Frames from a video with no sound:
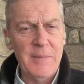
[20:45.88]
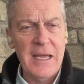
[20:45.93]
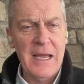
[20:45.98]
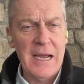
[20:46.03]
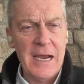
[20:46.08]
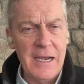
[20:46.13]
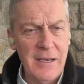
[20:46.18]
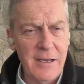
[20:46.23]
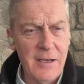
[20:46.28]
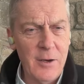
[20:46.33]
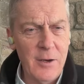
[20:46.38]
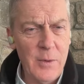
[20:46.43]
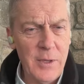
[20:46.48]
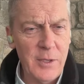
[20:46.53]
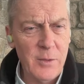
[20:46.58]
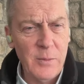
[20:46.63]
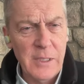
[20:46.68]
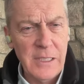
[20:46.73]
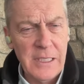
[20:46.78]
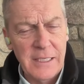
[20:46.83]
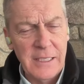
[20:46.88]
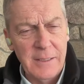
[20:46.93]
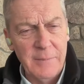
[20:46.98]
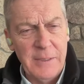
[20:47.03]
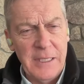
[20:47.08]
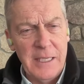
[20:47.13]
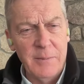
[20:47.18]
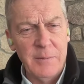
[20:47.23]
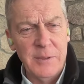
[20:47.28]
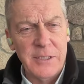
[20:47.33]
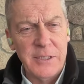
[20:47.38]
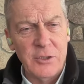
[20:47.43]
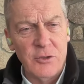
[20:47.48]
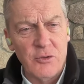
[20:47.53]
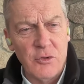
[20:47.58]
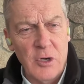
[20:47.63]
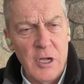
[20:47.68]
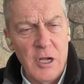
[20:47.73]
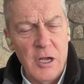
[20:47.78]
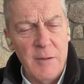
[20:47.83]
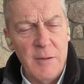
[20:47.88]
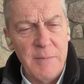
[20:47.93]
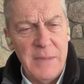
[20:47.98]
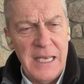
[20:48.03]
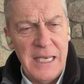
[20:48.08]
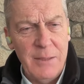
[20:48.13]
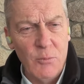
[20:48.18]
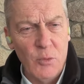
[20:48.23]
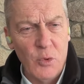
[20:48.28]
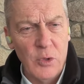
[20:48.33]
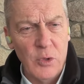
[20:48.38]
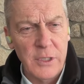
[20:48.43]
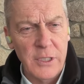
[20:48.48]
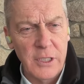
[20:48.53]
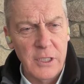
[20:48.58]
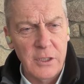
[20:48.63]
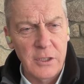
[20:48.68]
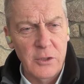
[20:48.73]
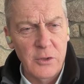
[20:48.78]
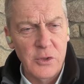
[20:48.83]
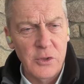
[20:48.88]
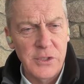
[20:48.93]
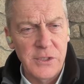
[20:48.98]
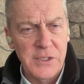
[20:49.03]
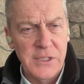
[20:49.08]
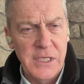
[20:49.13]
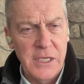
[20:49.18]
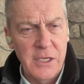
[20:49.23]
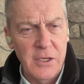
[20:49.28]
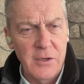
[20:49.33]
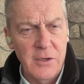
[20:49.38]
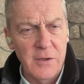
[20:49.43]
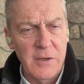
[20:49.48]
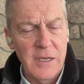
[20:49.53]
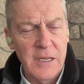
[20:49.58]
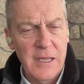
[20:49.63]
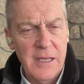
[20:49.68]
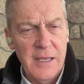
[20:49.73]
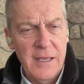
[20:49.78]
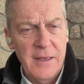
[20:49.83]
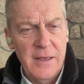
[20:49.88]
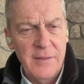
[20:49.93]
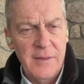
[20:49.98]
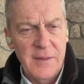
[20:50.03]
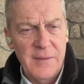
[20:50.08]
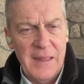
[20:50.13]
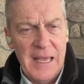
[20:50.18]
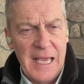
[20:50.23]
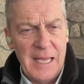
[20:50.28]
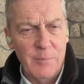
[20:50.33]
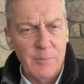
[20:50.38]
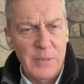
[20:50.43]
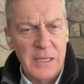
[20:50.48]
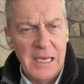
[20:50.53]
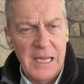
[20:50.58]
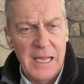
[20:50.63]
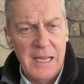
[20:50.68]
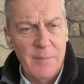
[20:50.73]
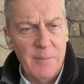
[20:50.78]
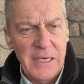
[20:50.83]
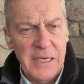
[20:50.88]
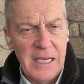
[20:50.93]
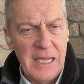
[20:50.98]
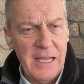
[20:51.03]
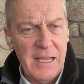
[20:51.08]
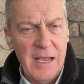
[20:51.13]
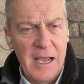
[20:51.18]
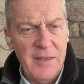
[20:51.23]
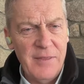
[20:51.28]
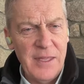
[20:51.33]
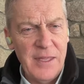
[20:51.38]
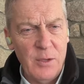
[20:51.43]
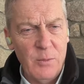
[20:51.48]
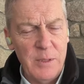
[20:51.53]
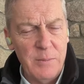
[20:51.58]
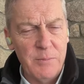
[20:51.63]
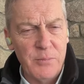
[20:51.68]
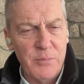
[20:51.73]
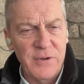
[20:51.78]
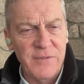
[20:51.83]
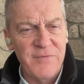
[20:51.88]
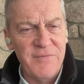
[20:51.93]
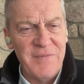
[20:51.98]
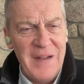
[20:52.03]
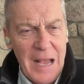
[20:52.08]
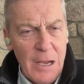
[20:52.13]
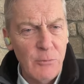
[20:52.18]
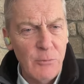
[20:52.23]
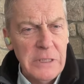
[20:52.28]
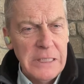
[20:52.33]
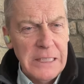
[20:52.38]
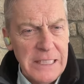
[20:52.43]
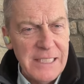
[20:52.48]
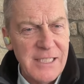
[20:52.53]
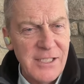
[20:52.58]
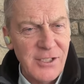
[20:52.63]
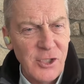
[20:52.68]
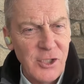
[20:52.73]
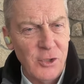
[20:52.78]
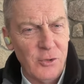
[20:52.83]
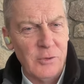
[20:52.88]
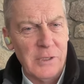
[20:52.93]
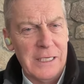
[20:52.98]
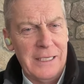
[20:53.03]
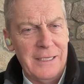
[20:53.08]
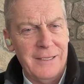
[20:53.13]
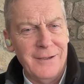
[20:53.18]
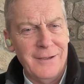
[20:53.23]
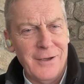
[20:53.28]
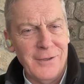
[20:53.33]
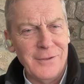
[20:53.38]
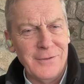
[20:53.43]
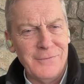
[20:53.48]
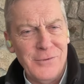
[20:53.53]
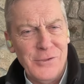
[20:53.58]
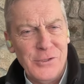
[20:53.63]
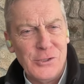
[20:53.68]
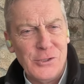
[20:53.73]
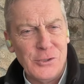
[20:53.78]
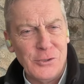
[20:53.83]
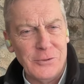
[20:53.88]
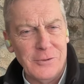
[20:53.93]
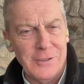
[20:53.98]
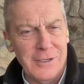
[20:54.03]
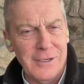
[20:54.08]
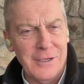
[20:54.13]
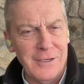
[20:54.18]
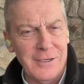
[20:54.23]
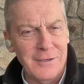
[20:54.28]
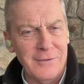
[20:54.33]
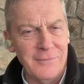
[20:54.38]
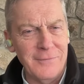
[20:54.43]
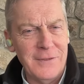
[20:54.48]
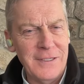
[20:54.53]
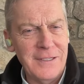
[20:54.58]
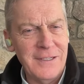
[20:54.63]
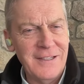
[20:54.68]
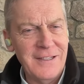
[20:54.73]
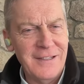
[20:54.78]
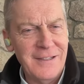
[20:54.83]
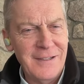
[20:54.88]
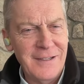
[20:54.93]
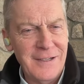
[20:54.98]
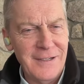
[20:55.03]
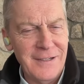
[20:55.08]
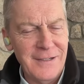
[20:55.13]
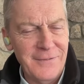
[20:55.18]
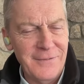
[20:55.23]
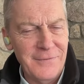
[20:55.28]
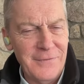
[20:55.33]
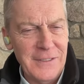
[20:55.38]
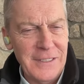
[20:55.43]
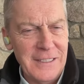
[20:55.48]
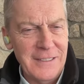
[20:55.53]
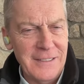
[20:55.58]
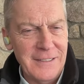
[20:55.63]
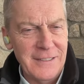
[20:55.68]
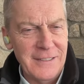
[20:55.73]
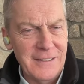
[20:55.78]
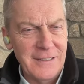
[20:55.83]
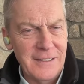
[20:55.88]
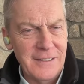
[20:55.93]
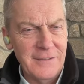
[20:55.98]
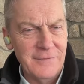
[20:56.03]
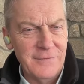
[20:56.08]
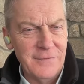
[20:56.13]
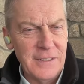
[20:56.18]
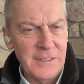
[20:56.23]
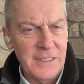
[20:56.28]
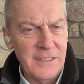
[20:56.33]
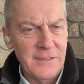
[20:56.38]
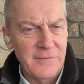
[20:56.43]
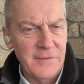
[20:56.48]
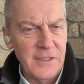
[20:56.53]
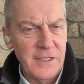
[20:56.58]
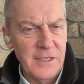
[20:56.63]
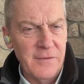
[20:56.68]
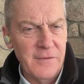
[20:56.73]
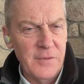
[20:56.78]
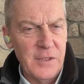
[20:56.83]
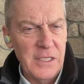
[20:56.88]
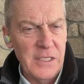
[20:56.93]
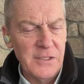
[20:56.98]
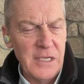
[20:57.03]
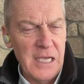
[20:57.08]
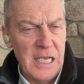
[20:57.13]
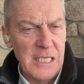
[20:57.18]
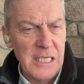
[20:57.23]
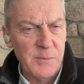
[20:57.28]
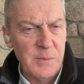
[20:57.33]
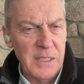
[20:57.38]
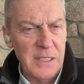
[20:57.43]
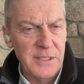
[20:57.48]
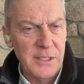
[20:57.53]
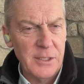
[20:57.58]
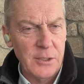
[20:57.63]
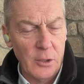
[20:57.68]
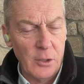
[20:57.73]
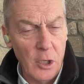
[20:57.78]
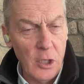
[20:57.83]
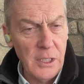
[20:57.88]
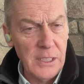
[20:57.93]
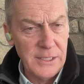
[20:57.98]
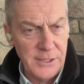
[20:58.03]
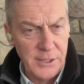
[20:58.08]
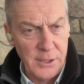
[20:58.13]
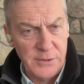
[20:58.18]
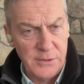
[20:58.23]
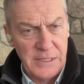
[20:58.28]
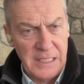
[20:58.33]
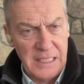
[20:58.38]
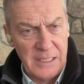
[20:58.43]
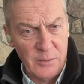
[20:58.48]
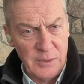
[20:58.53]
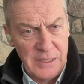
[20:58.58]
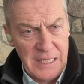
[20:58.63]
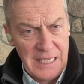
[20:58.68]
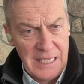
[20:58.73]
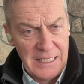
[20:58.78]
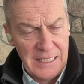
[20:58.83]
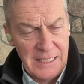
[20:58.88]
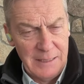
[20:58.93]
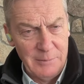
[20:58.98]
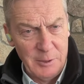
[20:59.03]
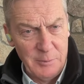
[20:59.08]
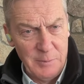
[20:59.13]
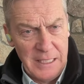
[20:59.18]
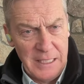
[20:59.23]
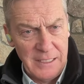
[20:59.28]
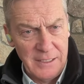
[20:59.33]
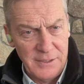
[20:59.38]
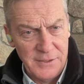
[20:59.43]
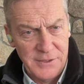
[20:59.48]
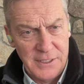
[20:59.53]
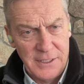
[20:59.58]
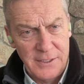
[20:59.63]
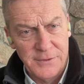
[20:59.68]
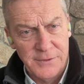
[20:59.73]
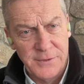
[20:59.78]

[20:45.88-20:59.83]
i don't know whether we're going to be able to draw many more conclusions here yeah. than that but i but i i think we profoundly disagree on the future of of, uh, of, of, of, these hospitals that aren't associated with academic medical centers.